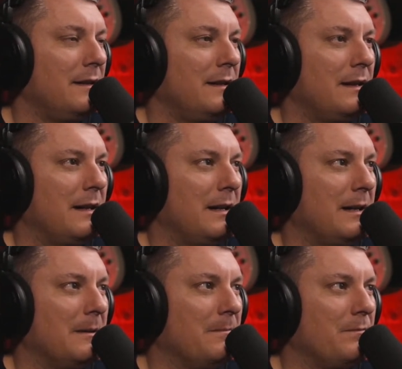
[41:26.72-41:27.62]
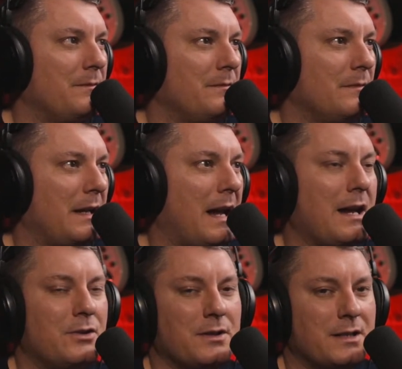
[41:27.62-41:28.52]
like
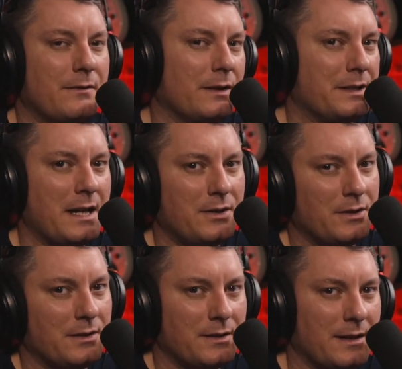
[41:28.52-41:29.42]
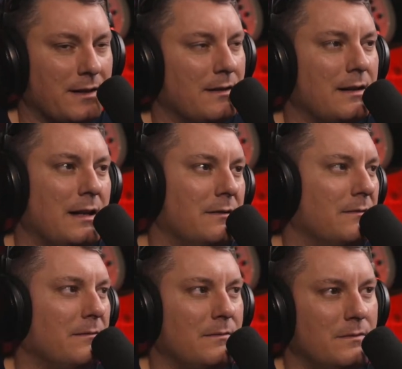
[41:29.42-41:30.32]
ancient civilizations, and
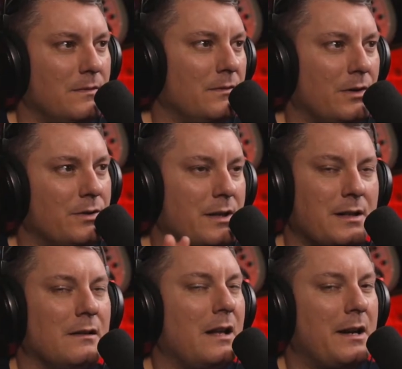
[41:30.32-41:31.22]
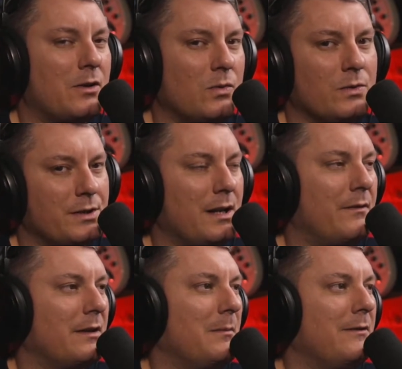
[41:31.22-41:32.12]
there's just a lot of cool stuff that
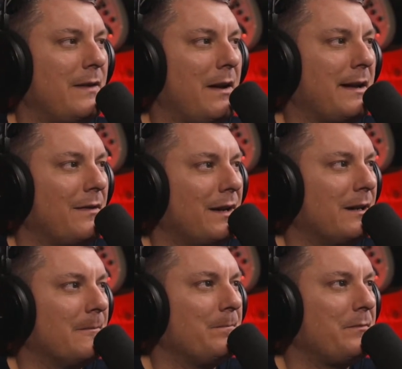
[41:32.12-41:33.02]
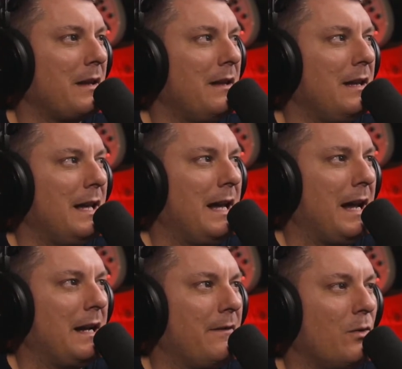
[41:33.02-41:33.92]
can be found out there.
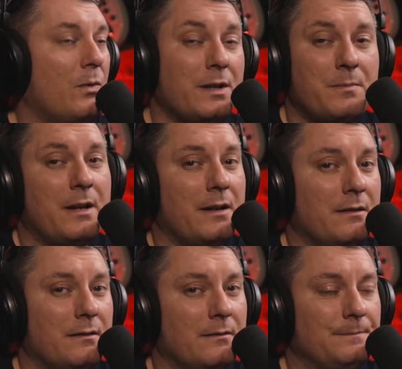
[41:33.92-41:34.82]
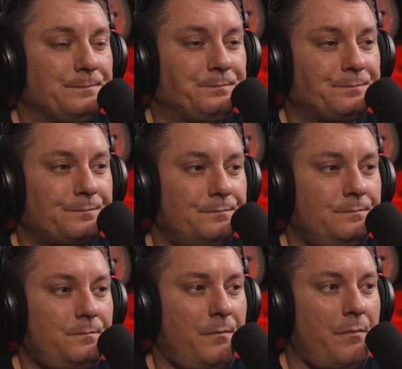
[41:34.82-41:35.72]
And I've always been
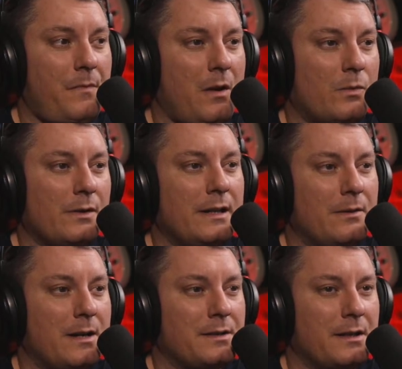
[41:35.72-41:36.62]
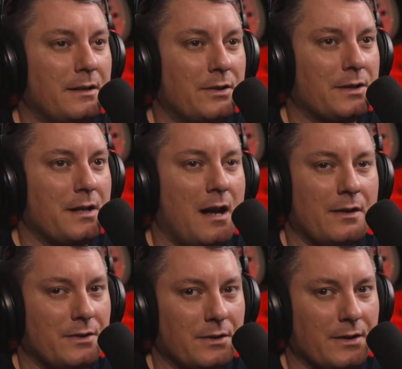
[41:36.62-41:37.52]
really interested in just knowledge
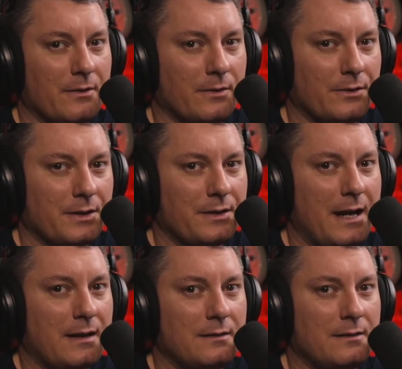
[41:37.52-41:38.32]
in general. Just like